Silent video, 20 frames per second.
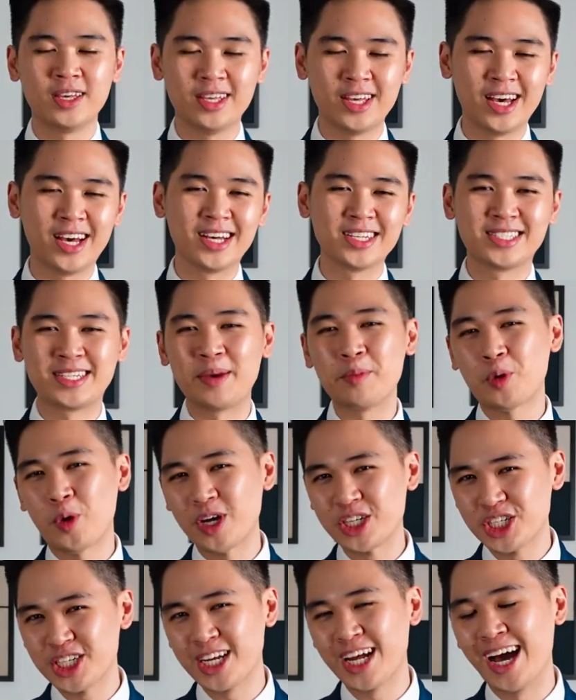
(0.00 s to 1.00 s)
Yeah, same
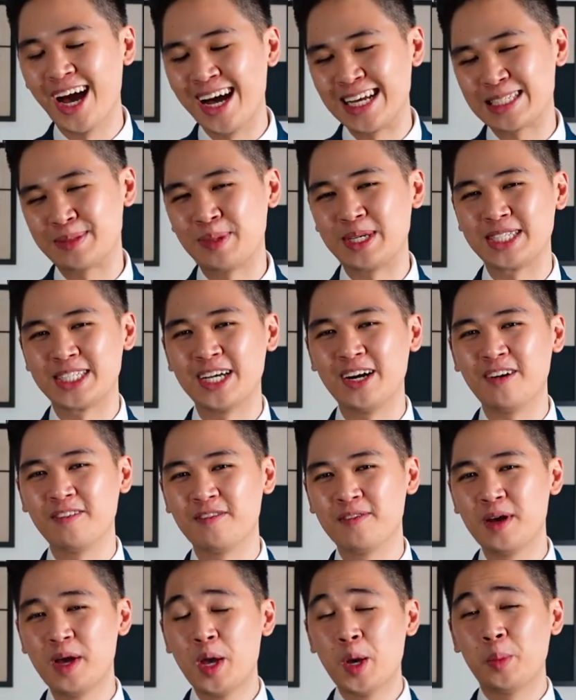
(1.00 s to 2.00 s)
question I asked
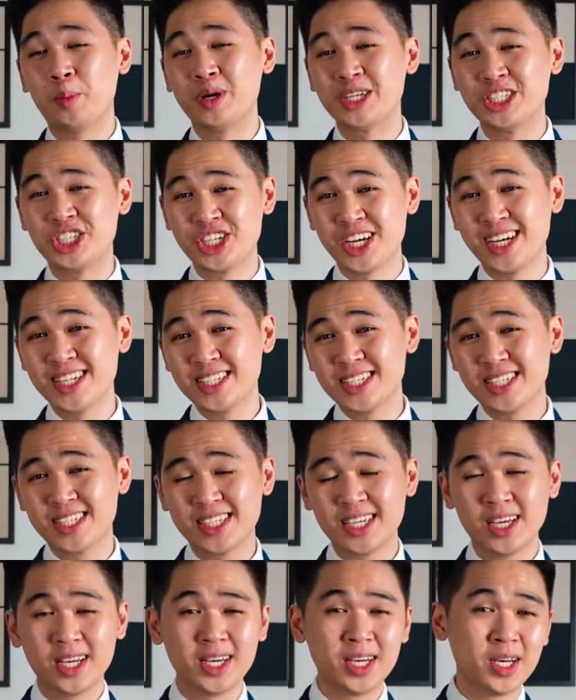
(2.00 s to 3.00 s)
myself. But
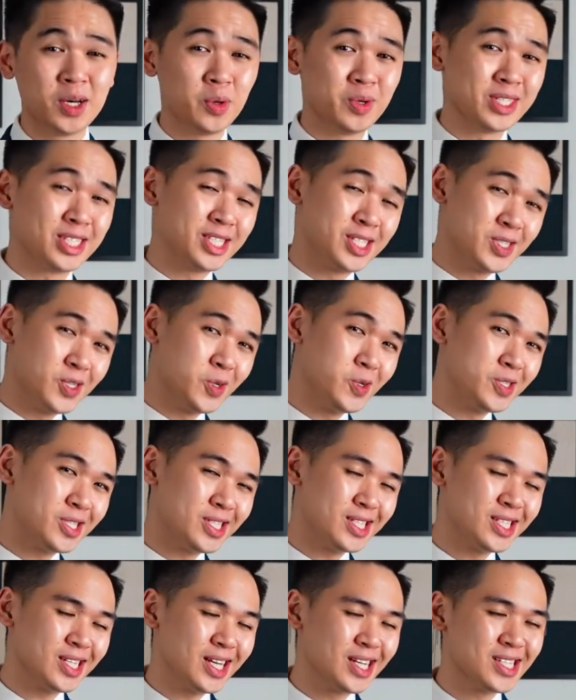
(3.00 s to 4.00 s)
gents, with
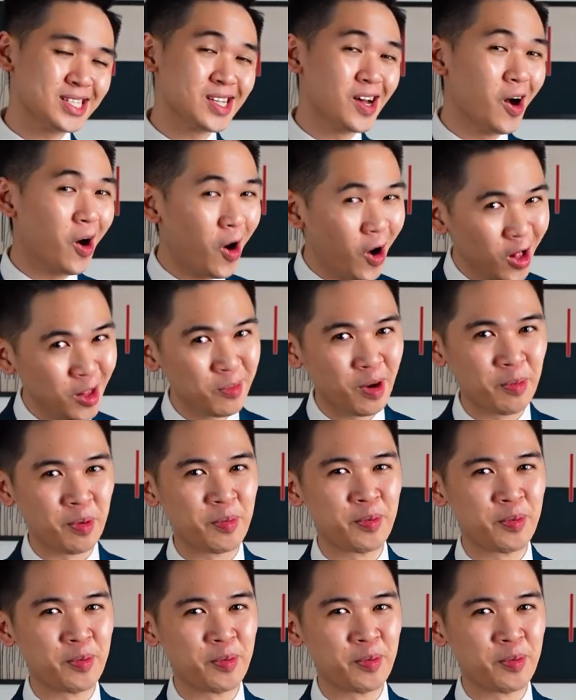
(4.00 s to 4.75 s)
suits, it's all about